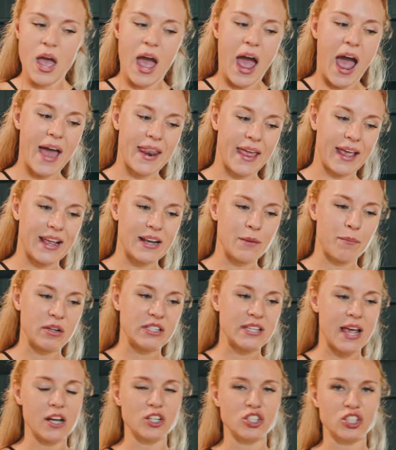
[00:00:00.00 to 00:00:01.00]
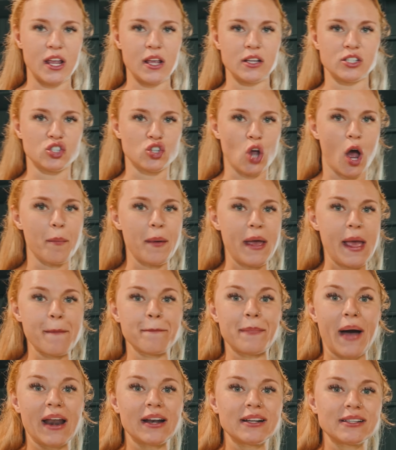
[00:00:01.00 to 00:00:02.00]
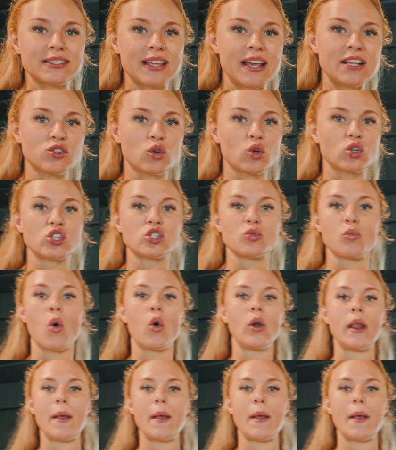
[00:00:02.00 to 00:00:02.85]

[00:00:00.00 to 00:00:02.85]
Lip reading: and it can potentially stop imbalances or small